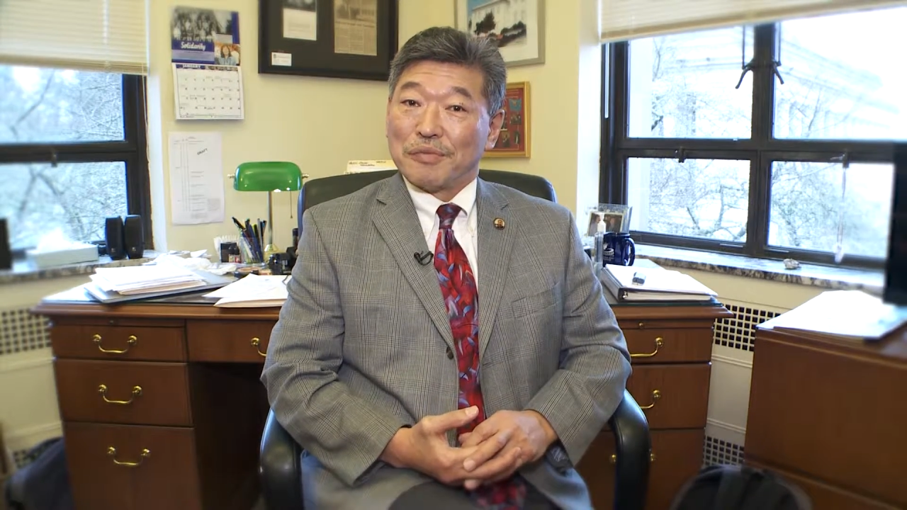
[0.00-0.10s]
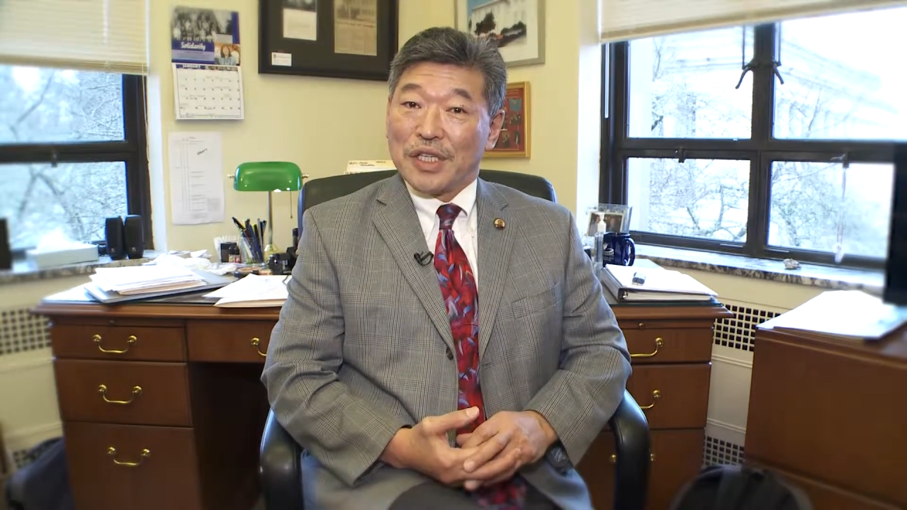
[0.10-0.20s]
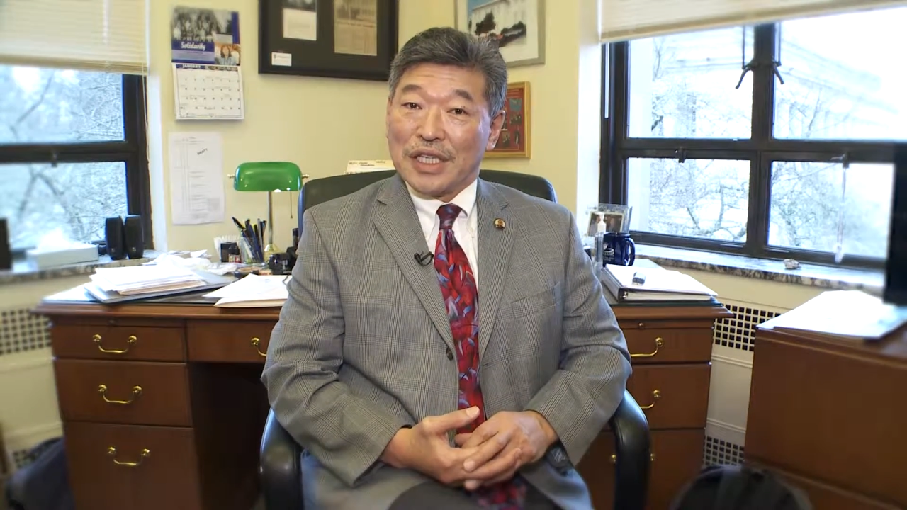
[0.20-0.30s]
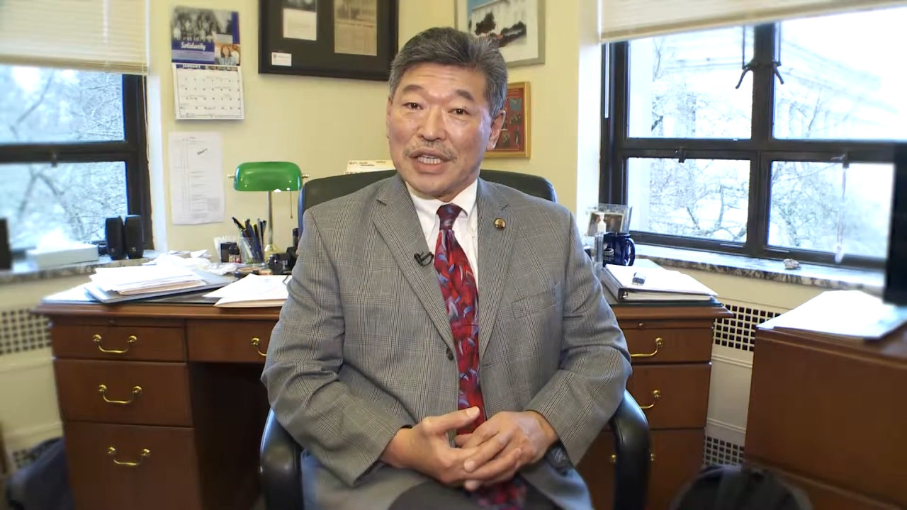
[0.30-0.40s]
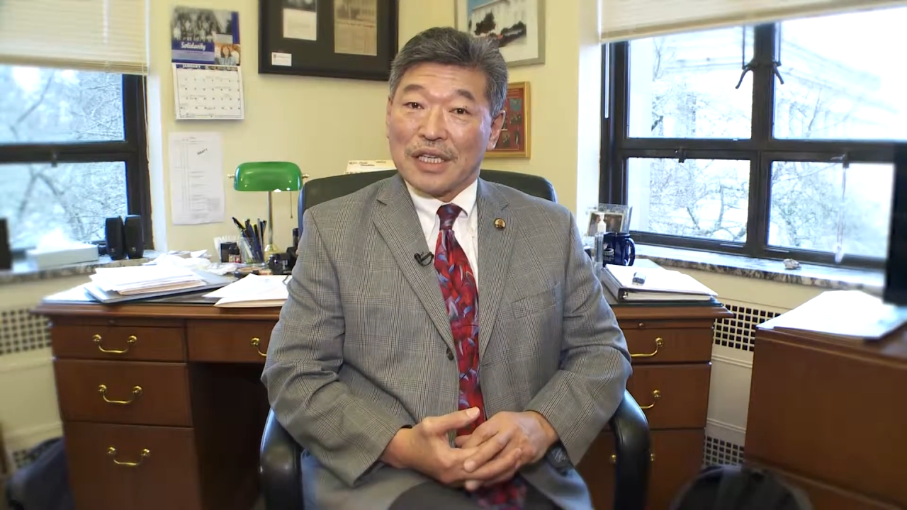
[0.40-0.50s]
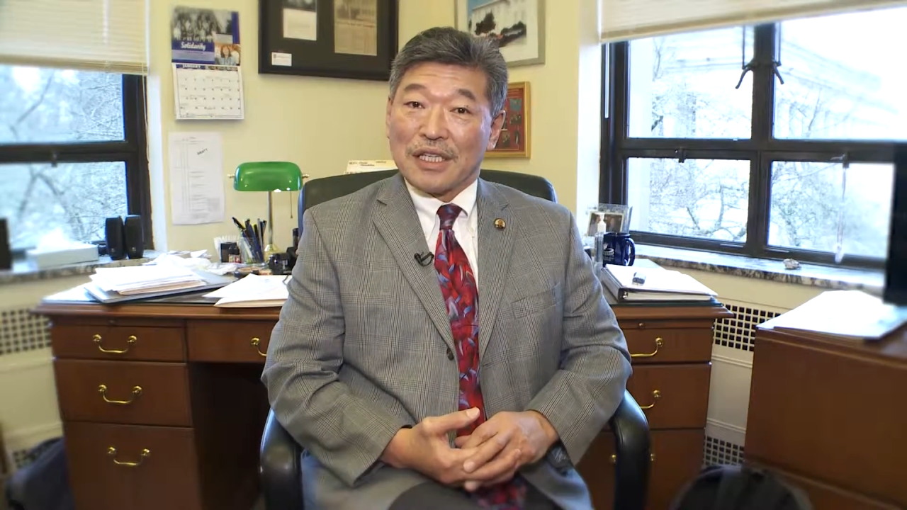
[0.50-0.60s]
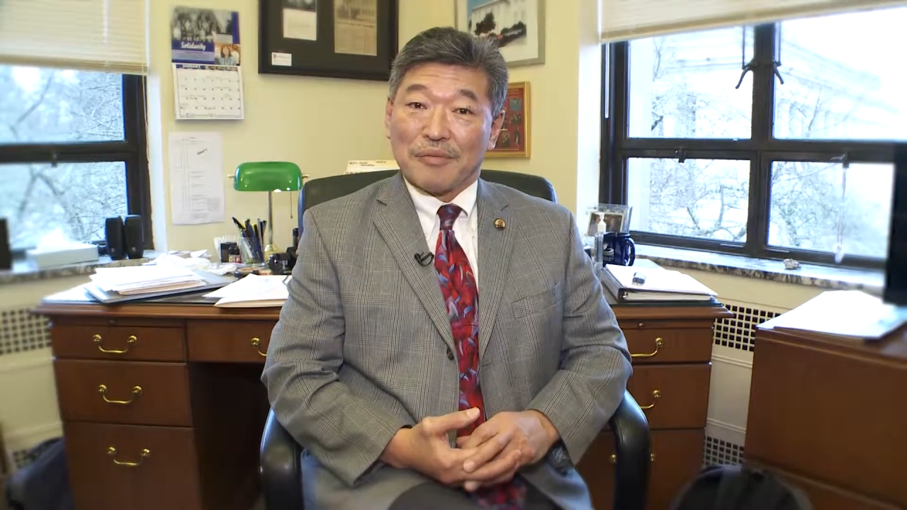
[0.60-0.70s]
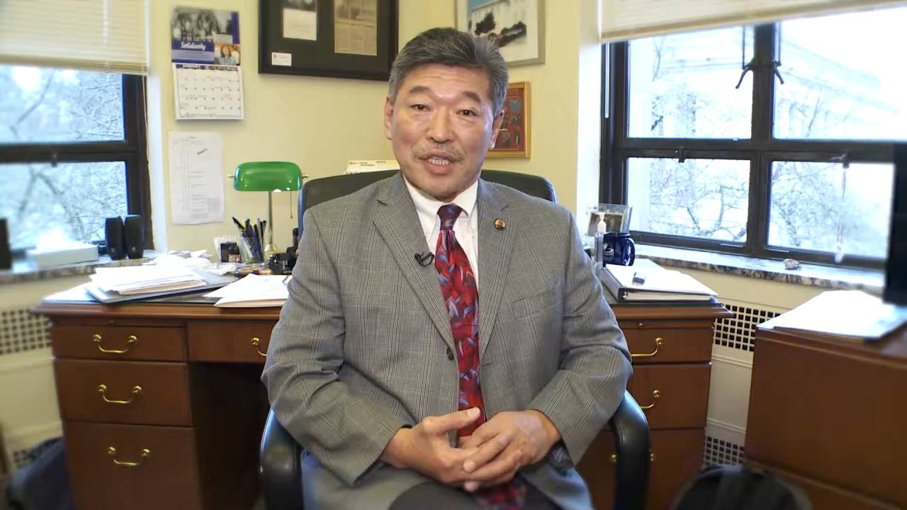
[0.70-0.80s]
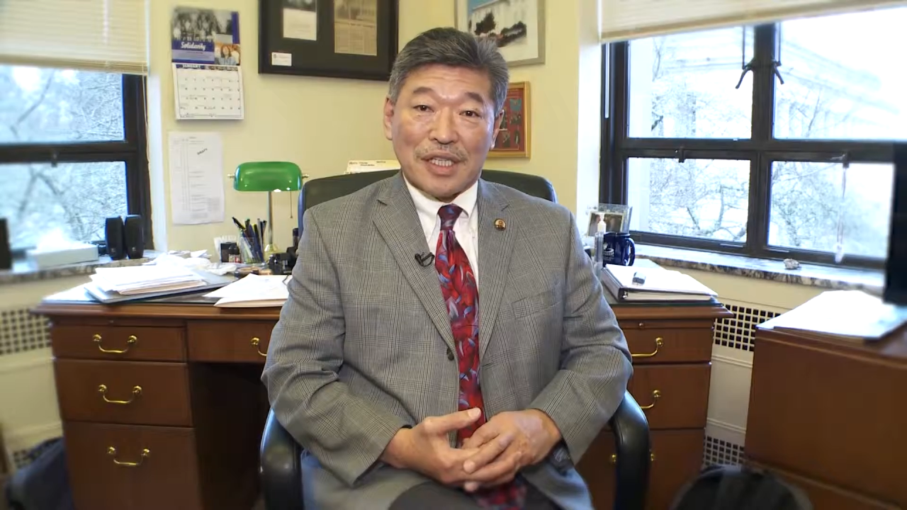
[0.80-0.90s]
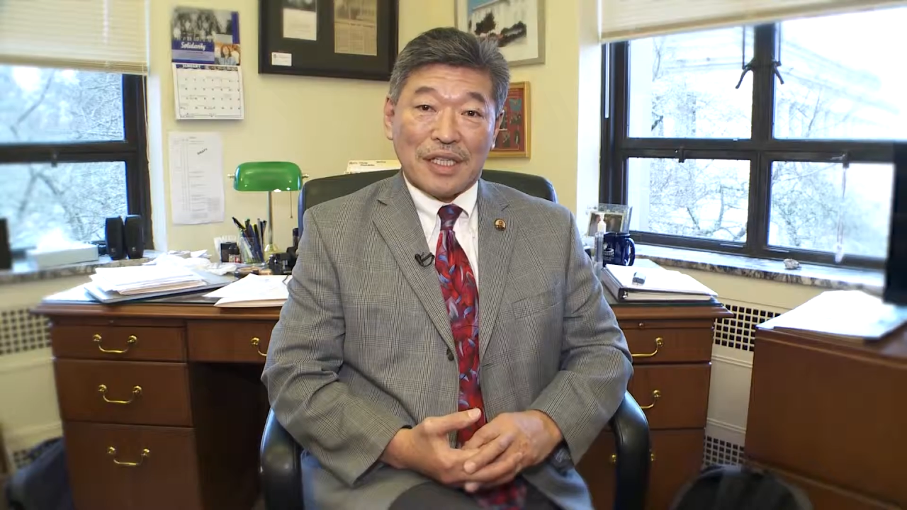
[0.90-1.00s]
meeting
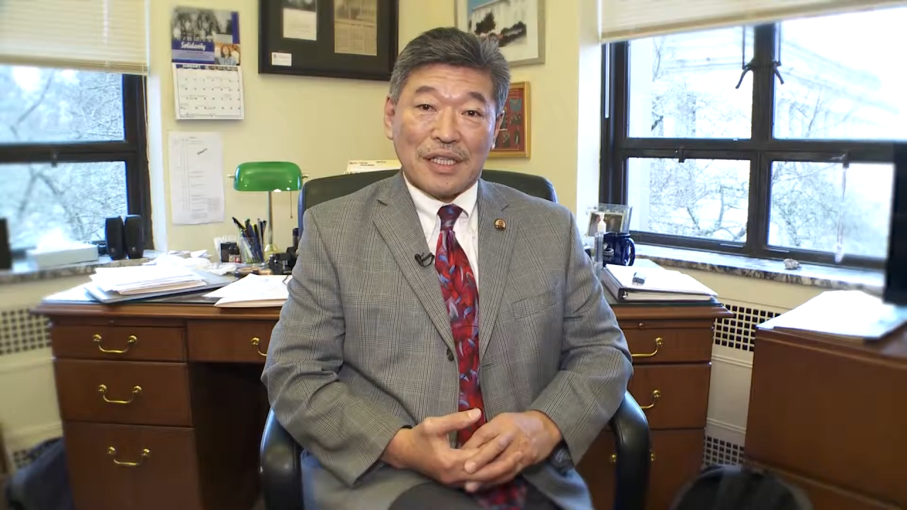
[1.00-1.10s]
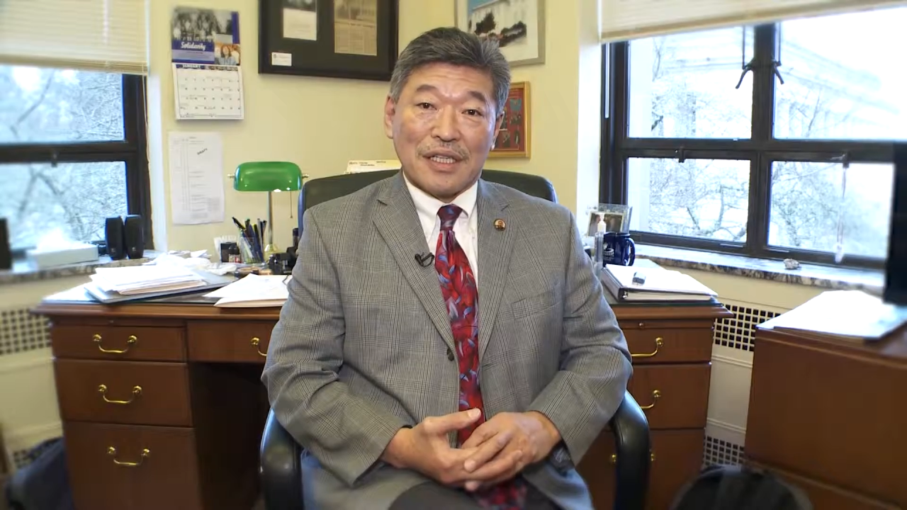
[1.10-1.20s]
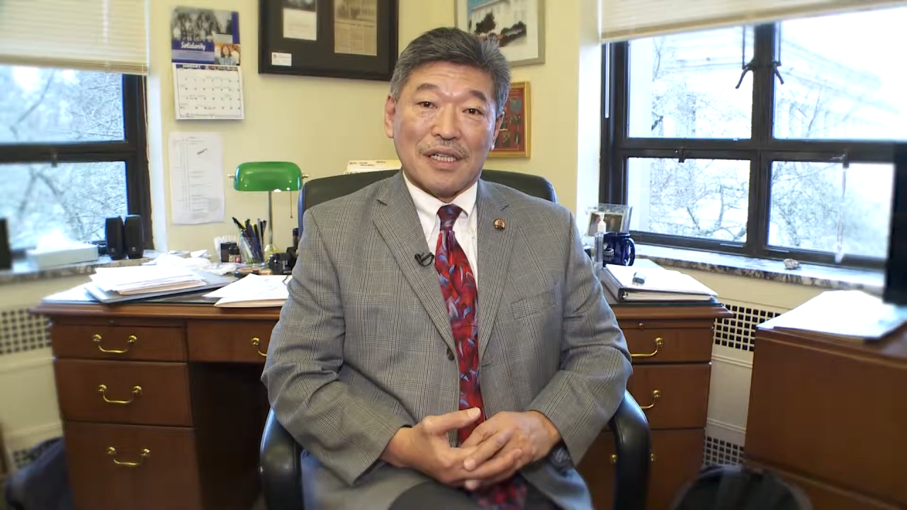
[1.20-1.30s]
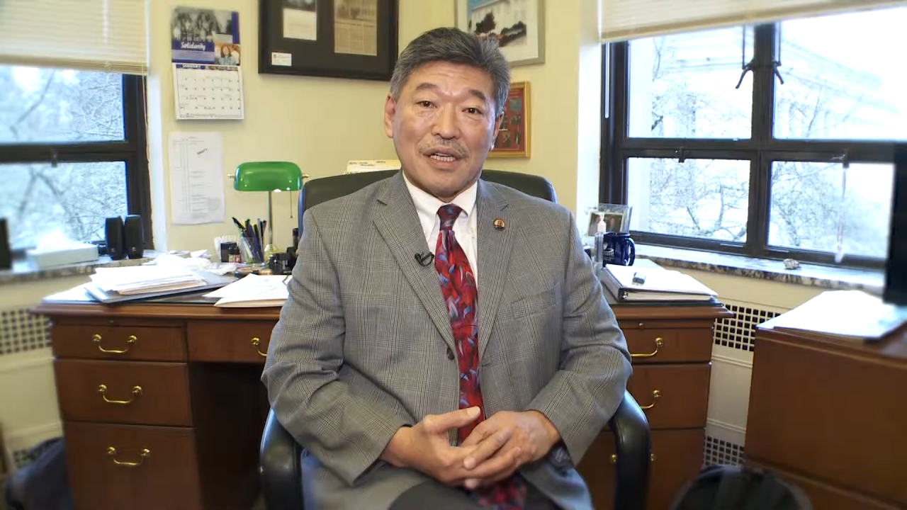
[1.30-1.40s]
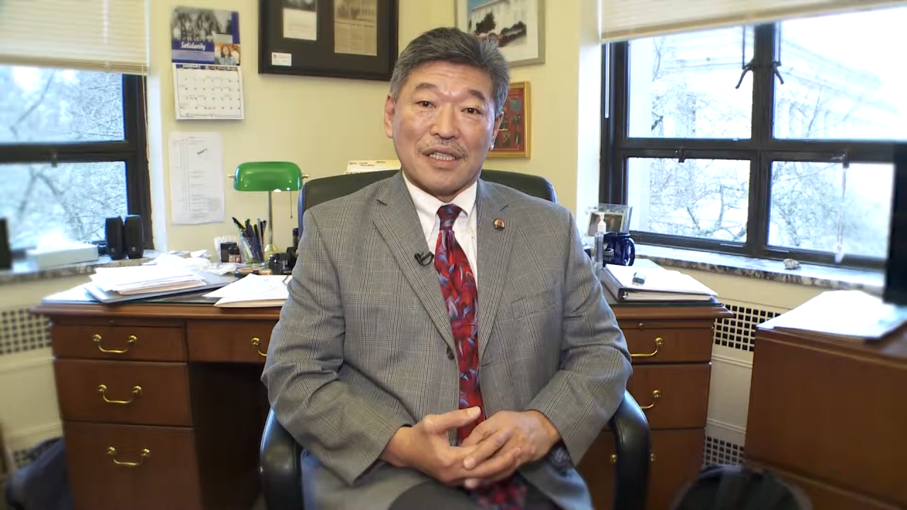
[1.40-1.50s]
committee